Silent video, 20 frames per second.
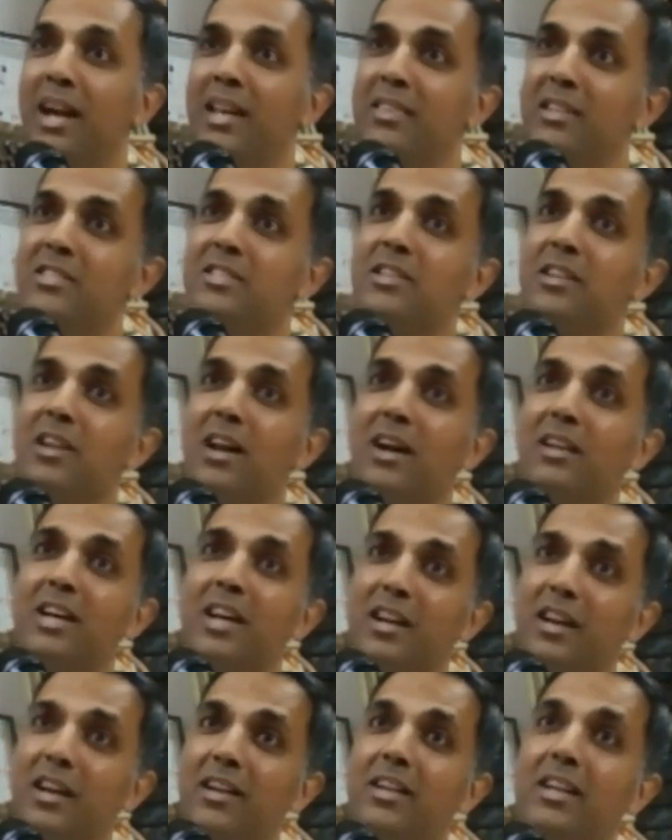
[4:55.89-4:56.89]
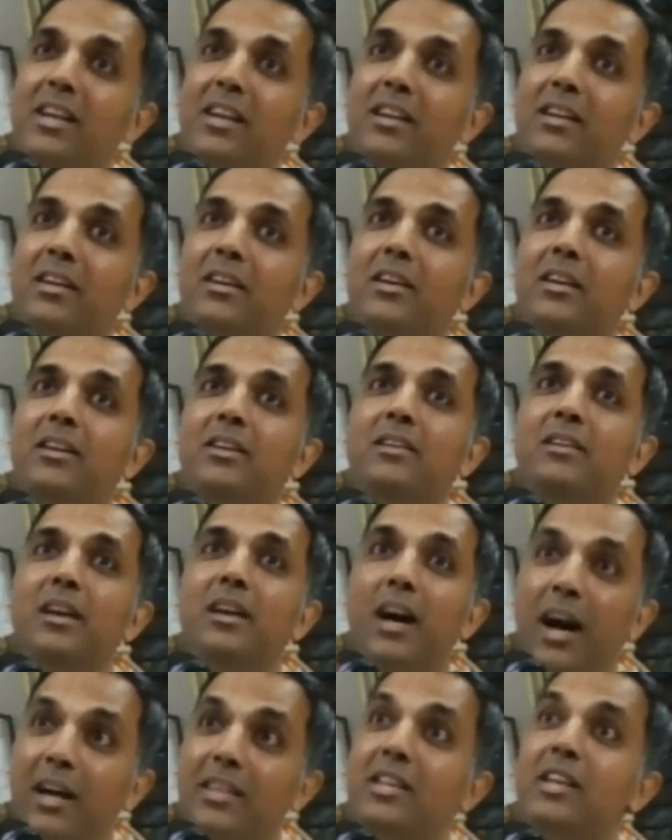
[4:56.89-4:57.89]
And this Radha Rani,
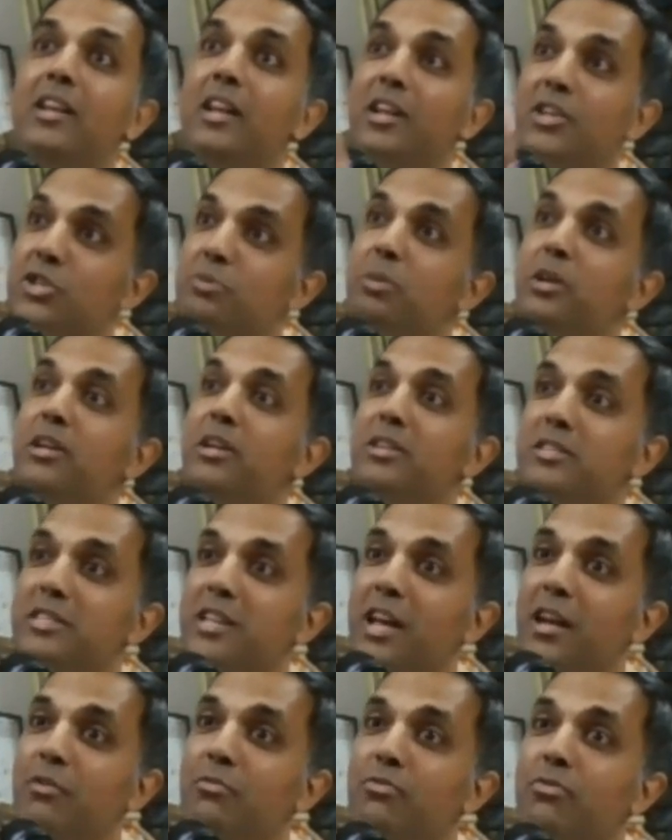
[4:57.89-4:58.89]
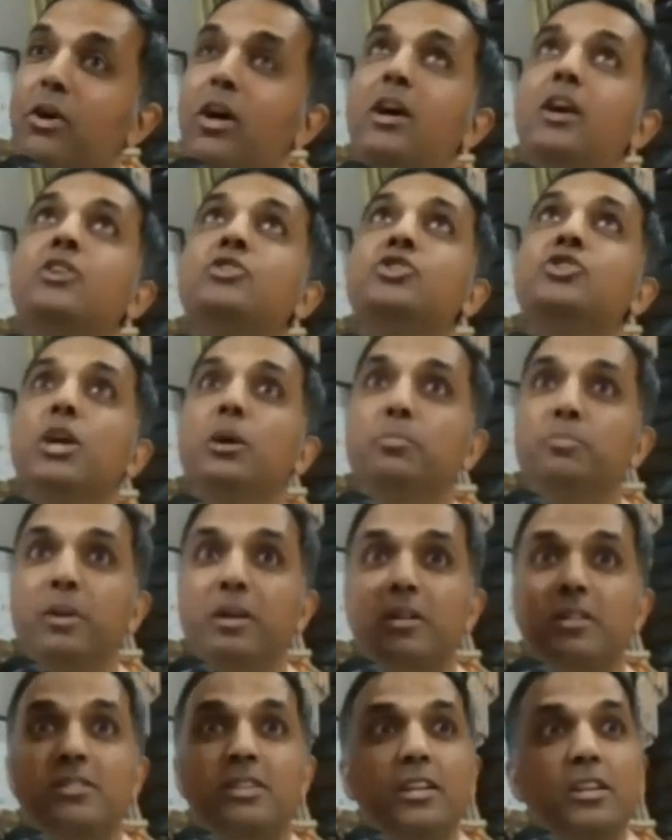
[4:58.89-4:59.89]
Adi Lakshmi herself, she
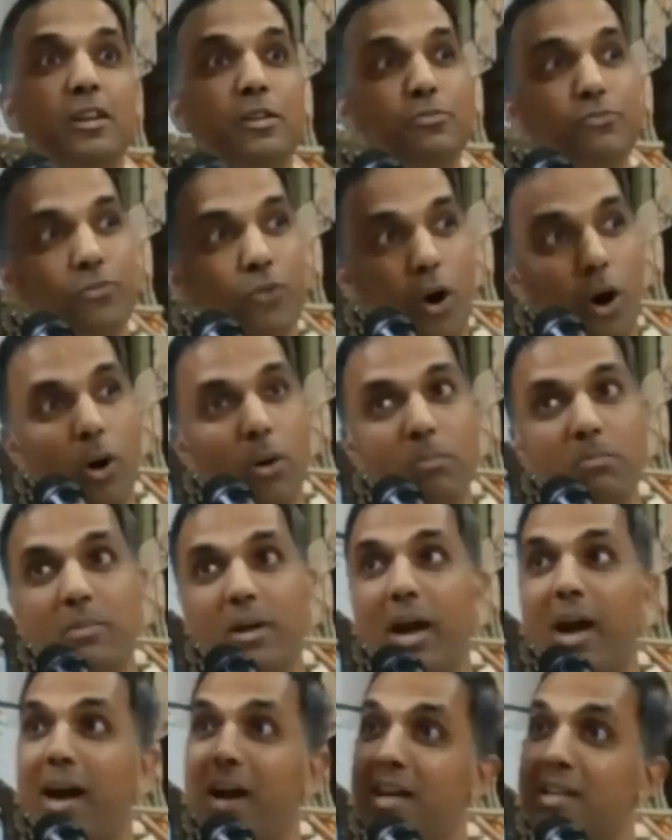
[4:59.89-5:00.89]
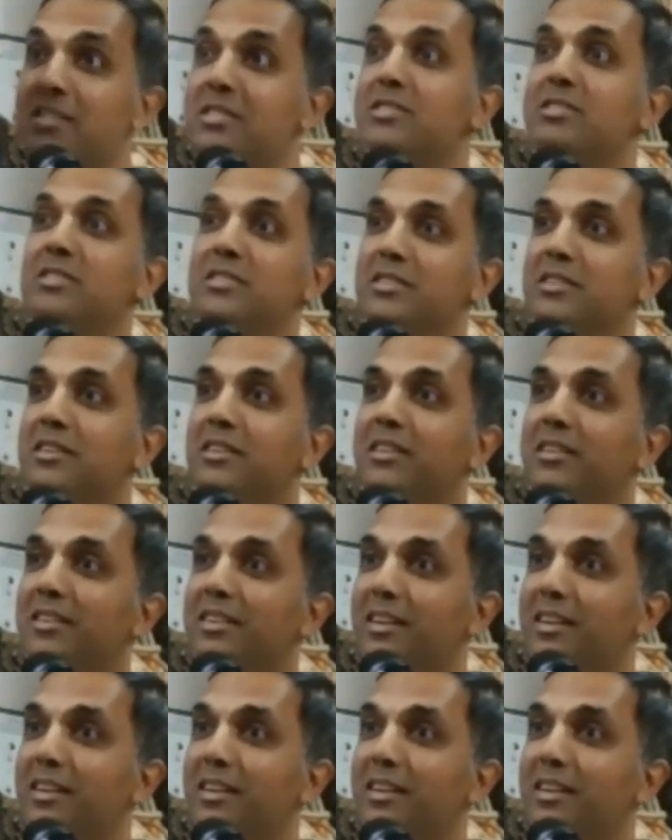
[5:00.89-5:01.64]
appears in her form as